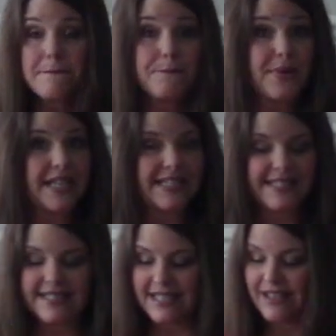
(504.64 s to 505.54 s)
But
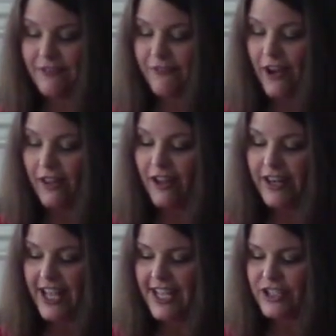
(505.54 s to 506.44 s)
it didn't fall on
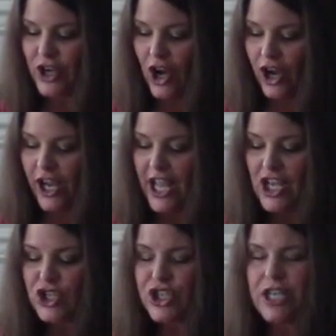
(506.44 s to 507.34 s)
Hedgehog.
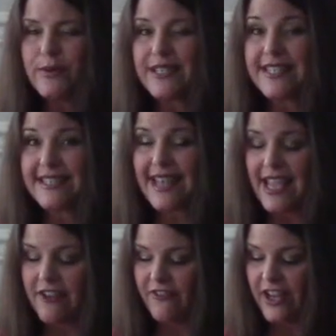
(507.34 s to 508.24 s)
She was
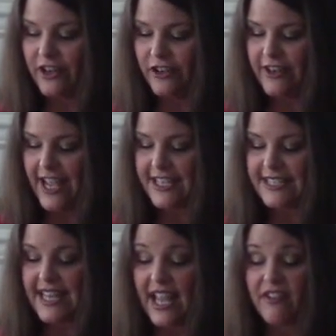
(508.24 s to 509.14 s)
safe in her nest
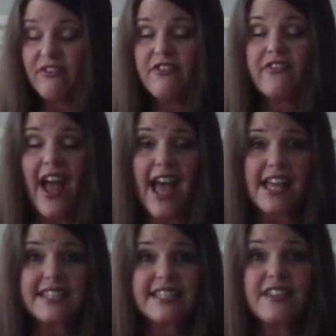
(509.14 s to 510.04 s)
and
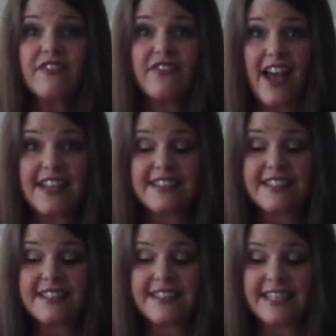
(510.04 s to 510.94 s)
fast
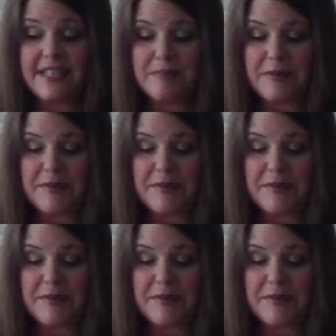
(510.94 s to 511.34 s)
asleep.